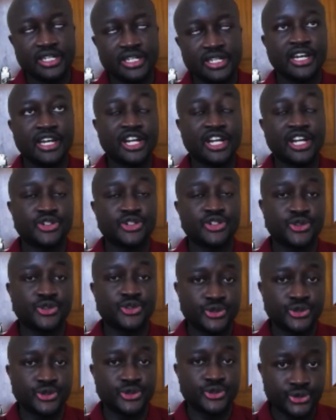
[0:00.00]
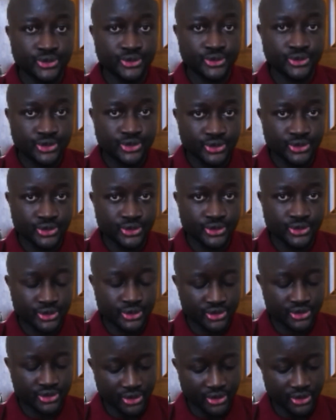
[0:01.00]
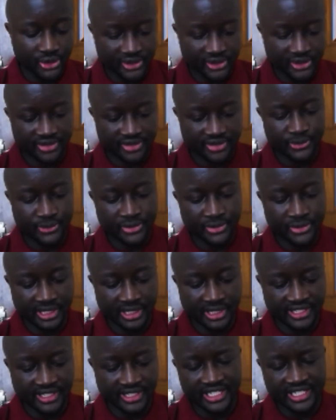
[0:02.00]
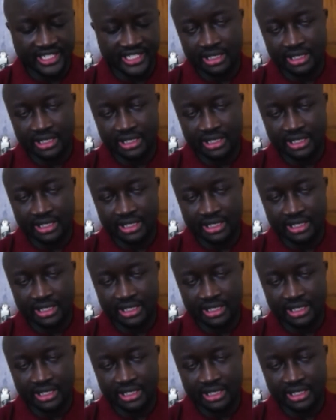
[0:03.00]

And true to course, I think a